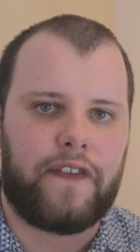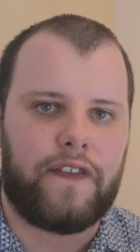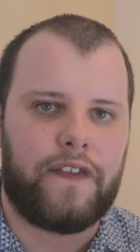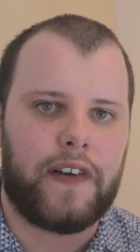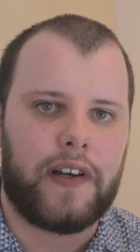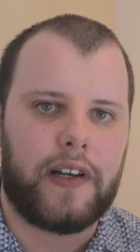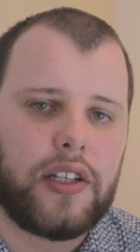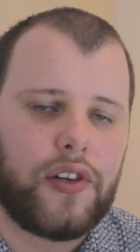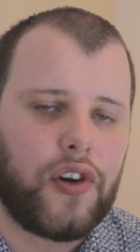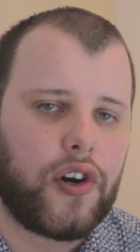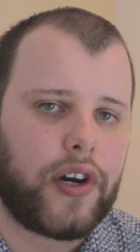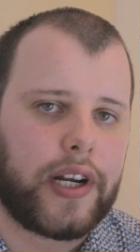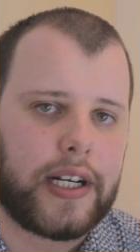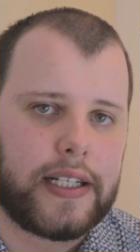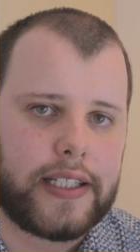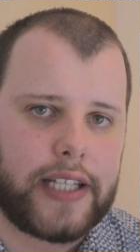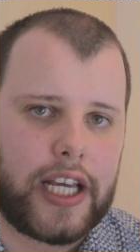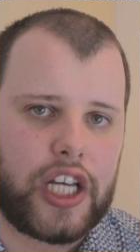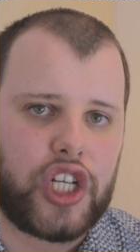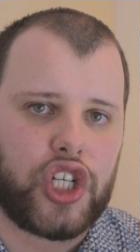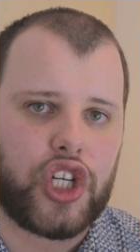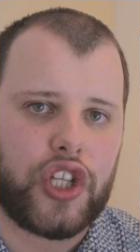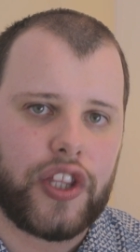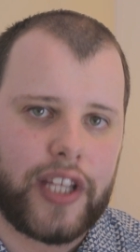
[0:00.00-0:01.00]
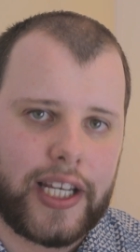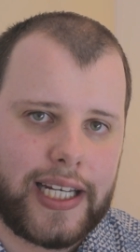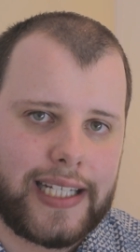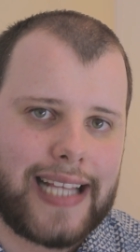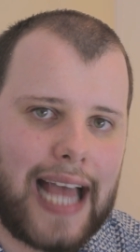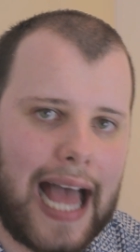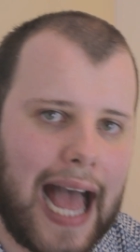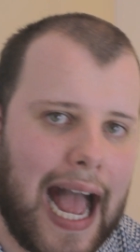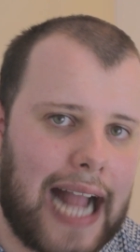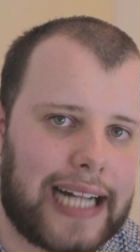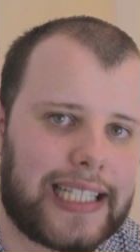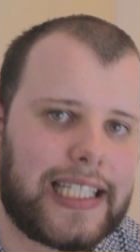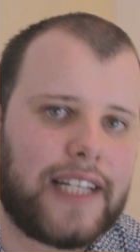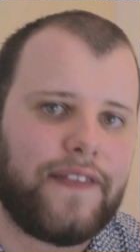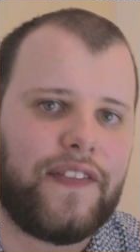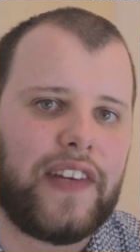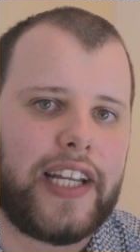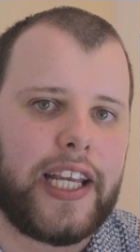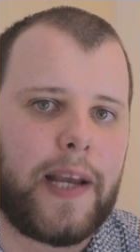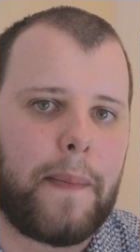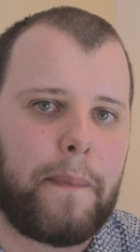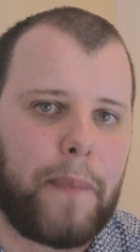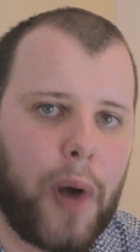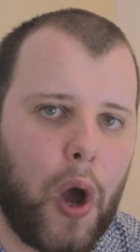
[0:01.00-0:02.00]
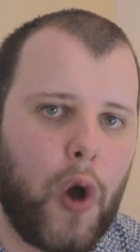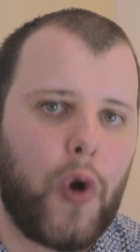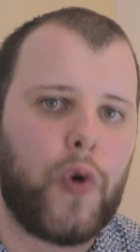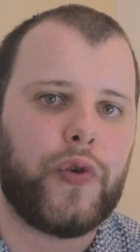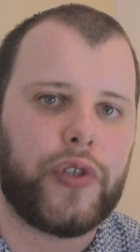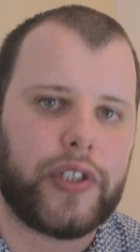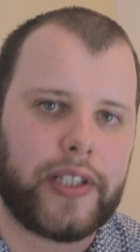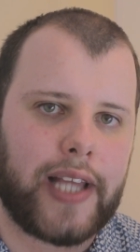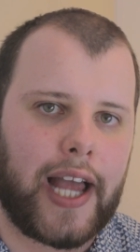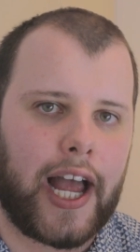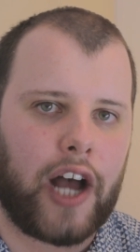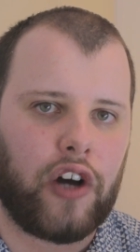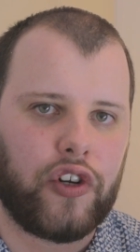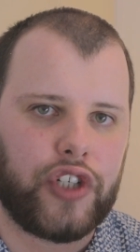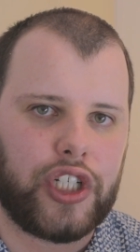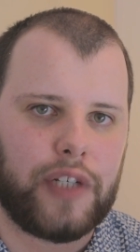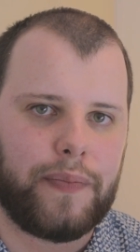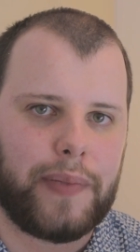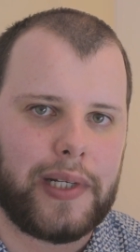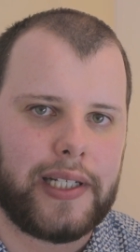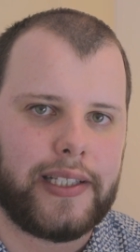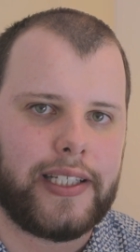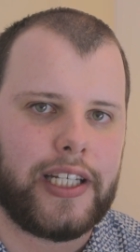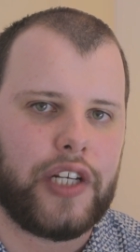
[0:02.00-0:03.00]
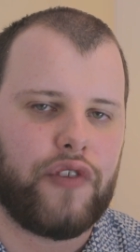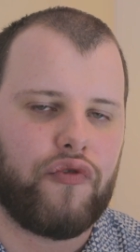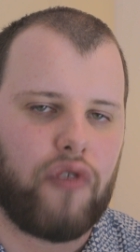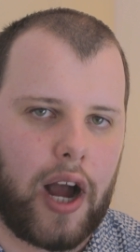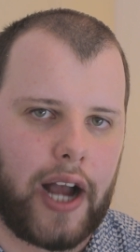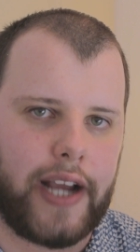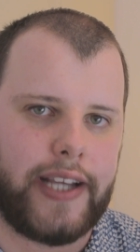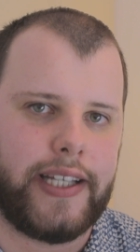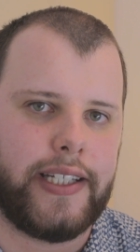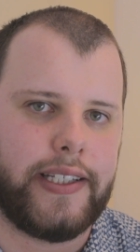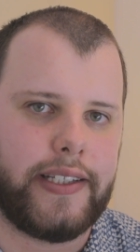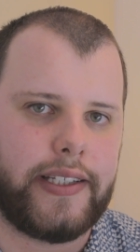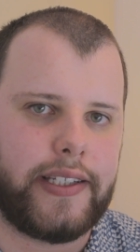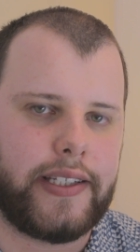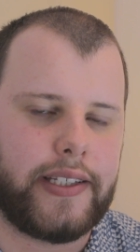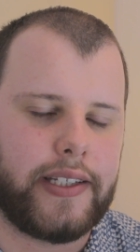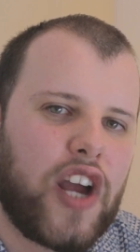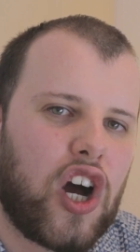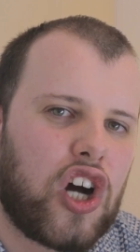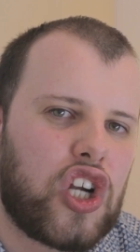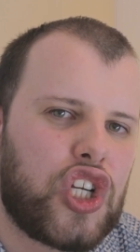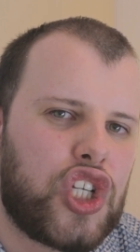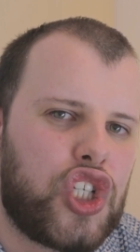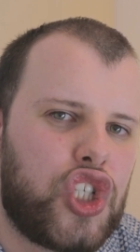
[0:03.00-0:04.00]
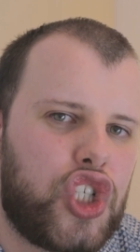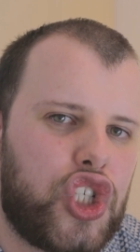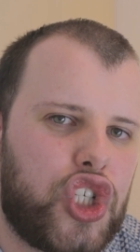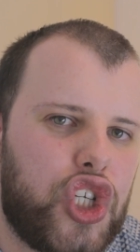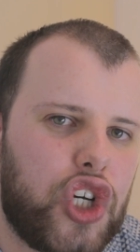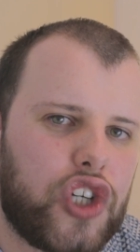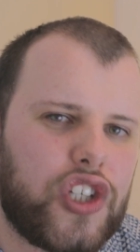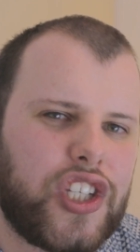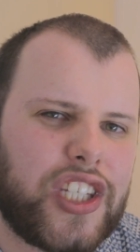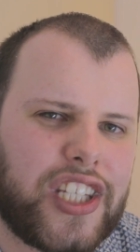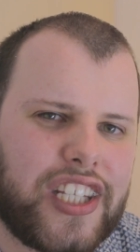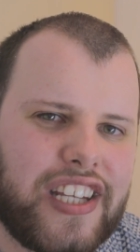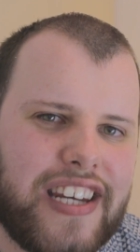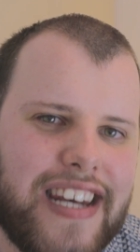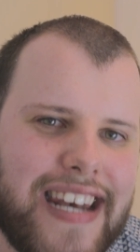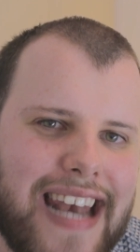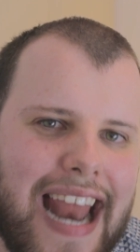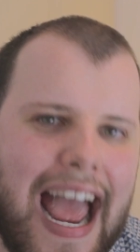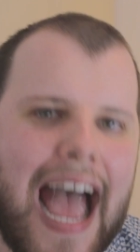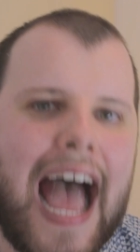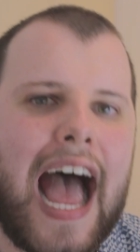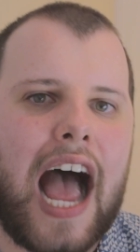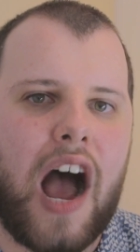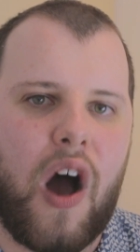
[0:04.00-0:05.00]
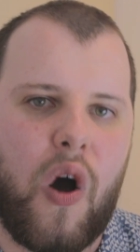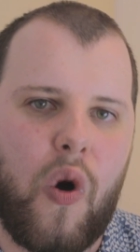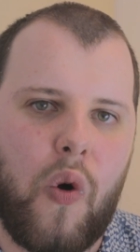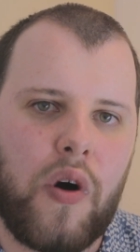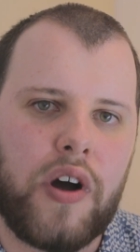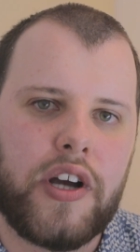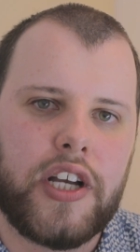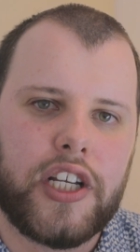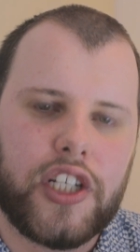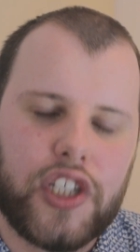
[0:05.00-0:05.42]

This is an organization that is actively opposed to LGBT rights, and they are just now